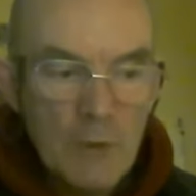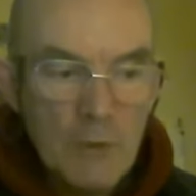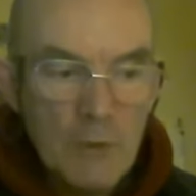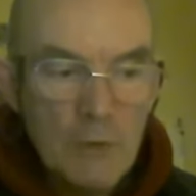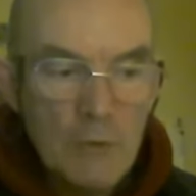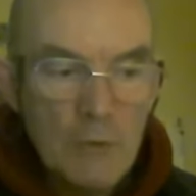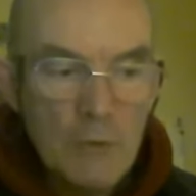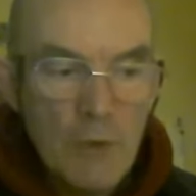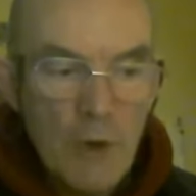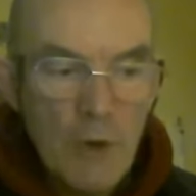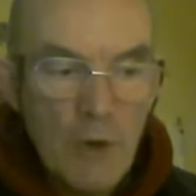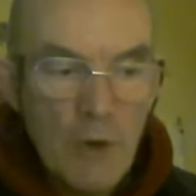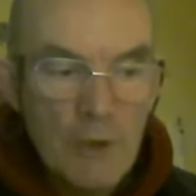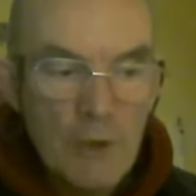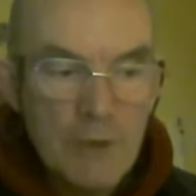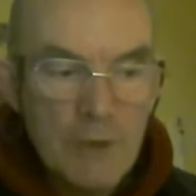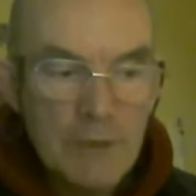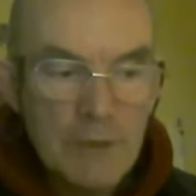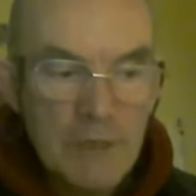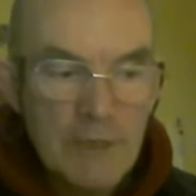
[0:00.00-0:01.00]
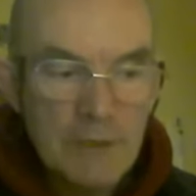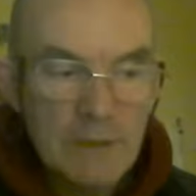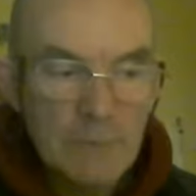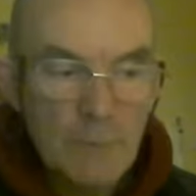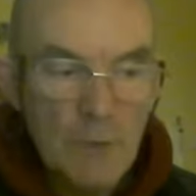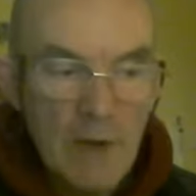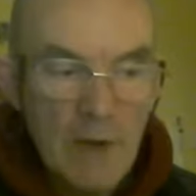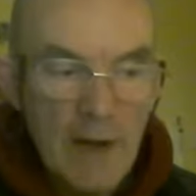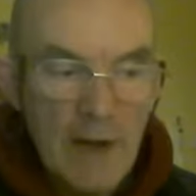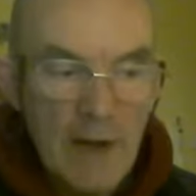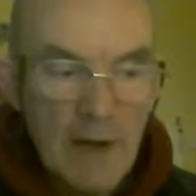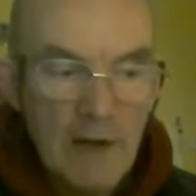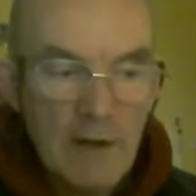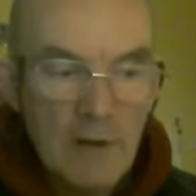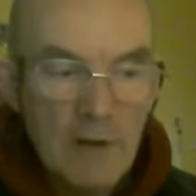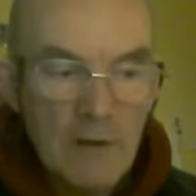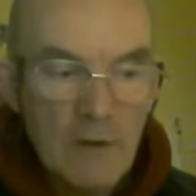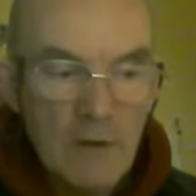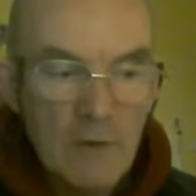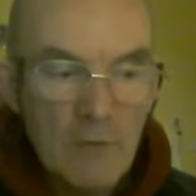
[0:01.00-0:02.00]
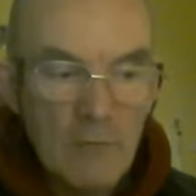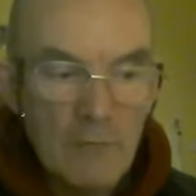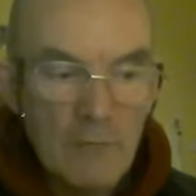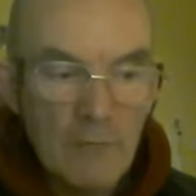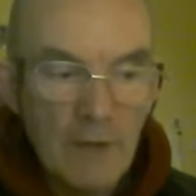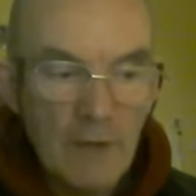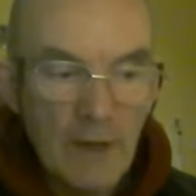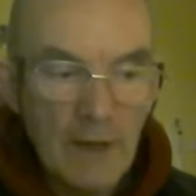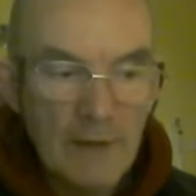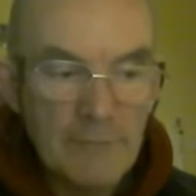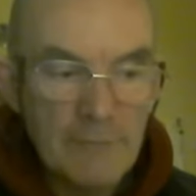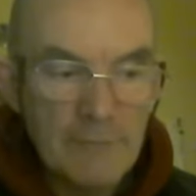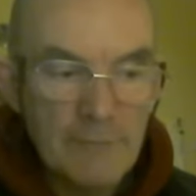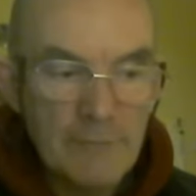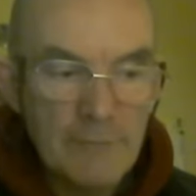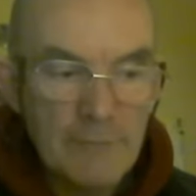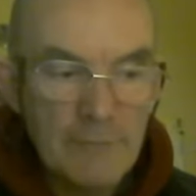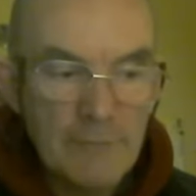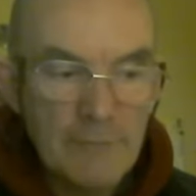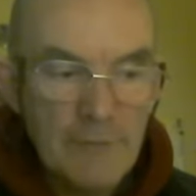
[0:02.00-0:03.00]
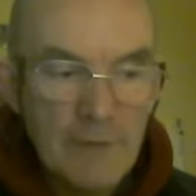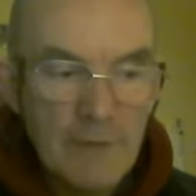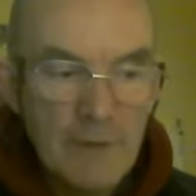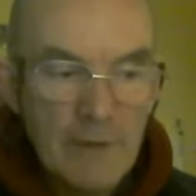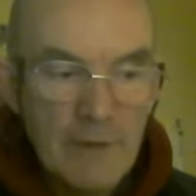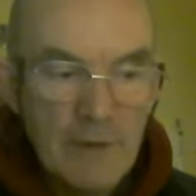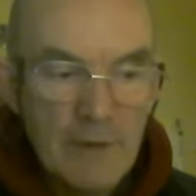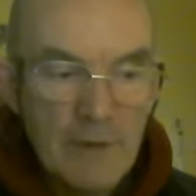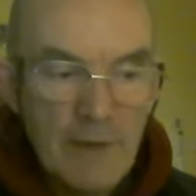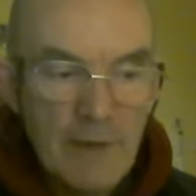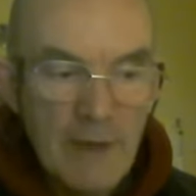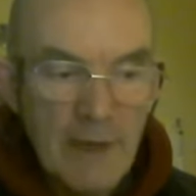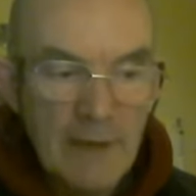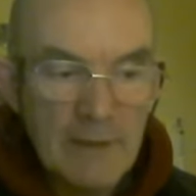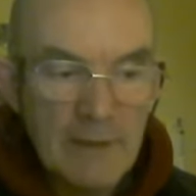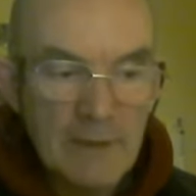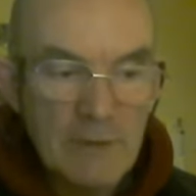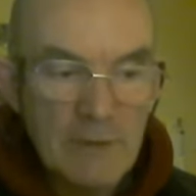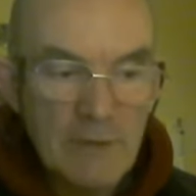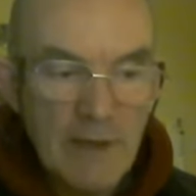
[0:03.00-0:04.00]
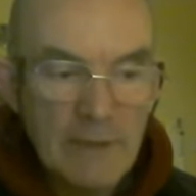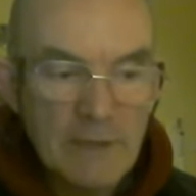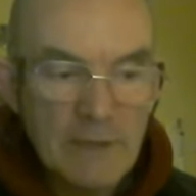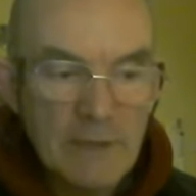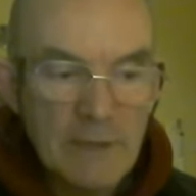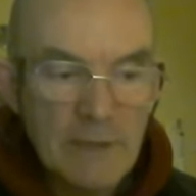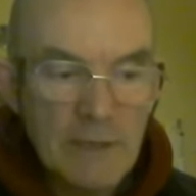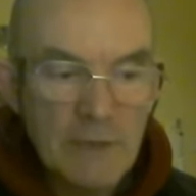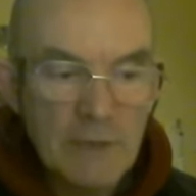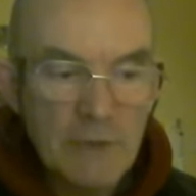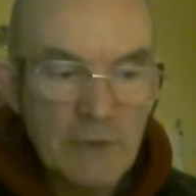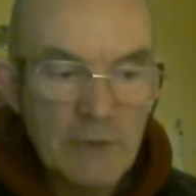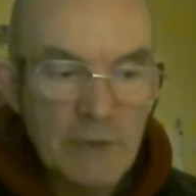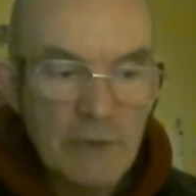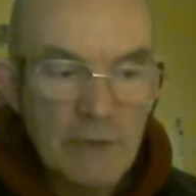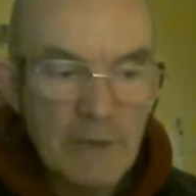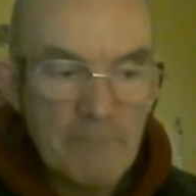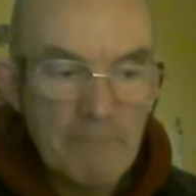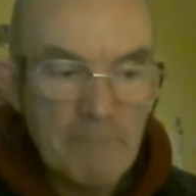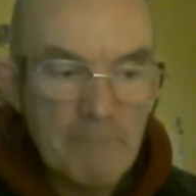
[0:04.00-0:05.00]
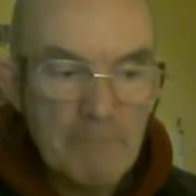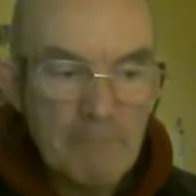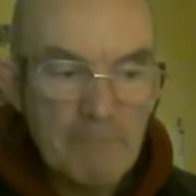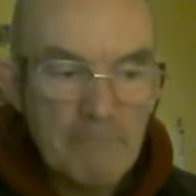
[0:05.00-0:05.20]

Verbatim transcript: you heard his prayer for life and granted it to him.